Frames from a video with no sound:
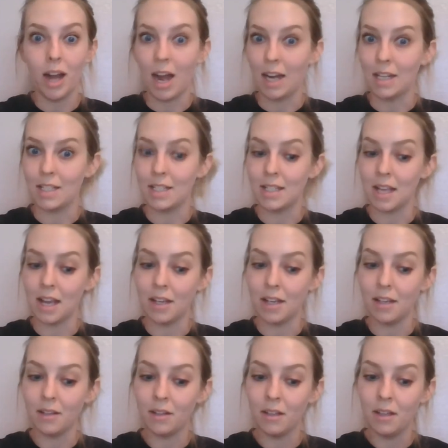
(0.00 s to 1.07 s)
I
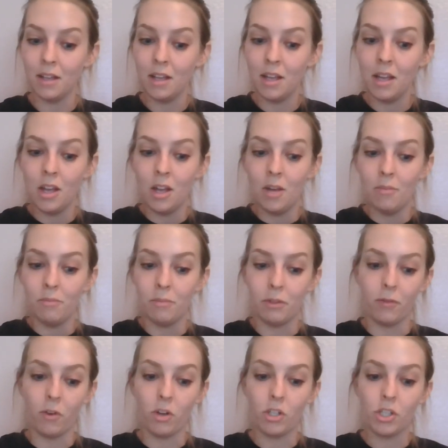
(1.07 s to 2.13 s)
said.
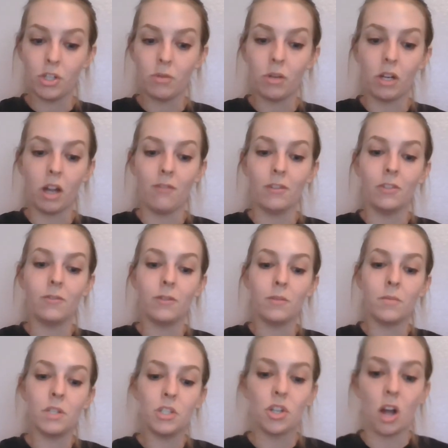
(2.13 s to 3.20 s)
Before she recovered
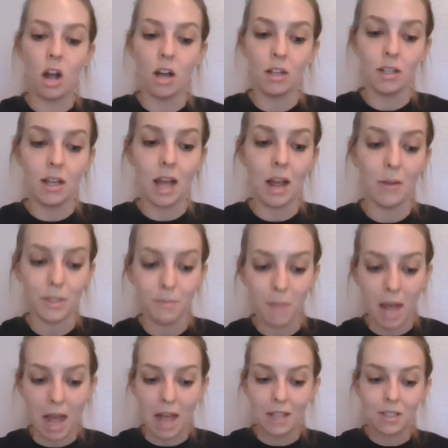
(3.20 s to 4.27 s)
from the shock, I was
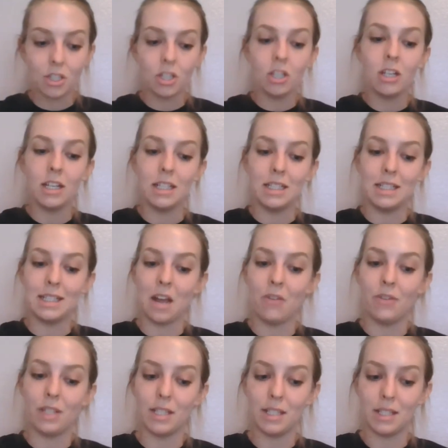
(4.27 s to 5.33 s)
past her and
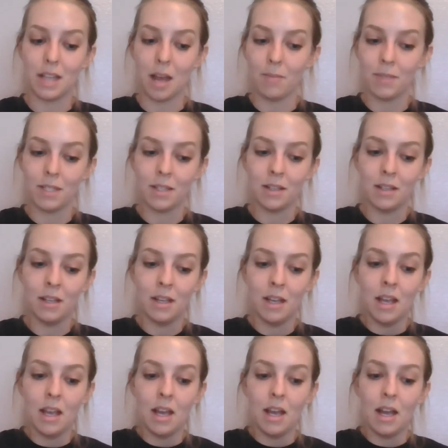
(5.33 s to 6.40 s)
down the steps.
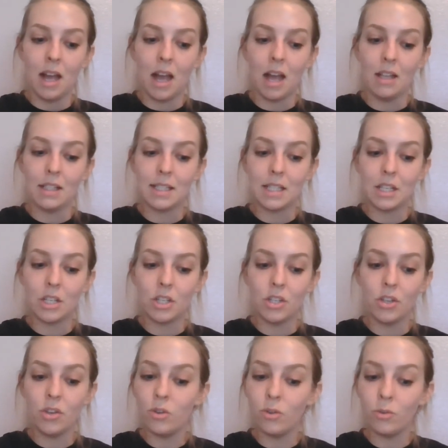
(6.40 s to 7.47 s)
I'll see
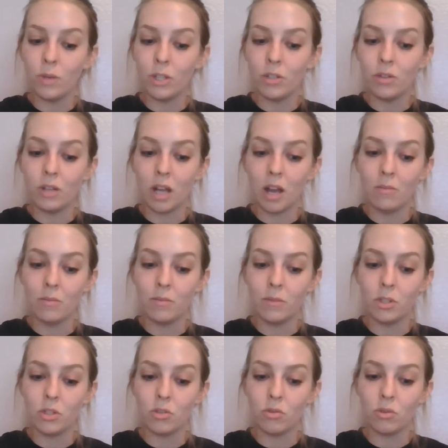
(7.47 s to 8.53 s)
you when you come
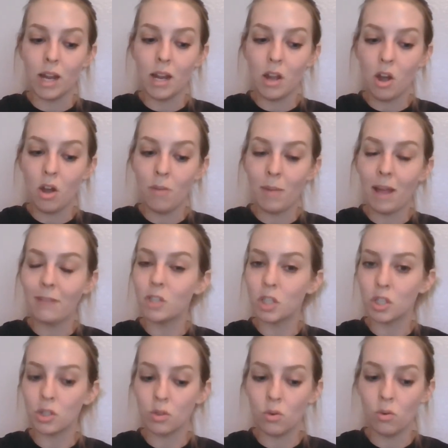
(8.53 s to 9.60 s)
straight home
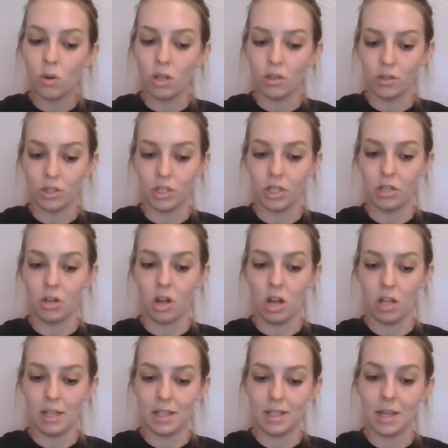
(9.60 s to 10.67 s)
after school, she
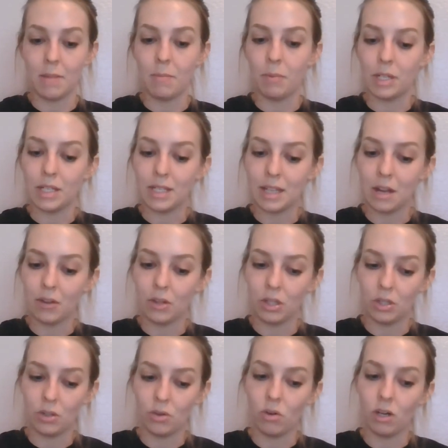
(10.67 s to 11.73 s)
called as I breezed out
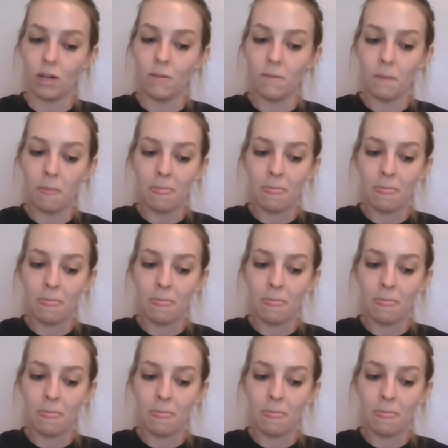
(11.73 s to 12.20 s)
the door.